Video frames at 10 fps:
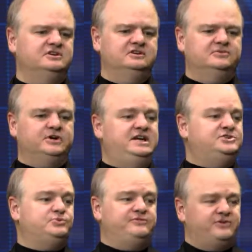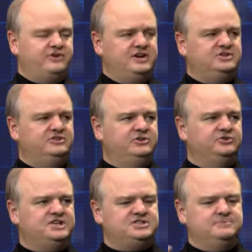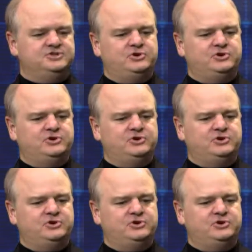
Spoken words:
Mm-hmm. But he's referring to the Old Testament. So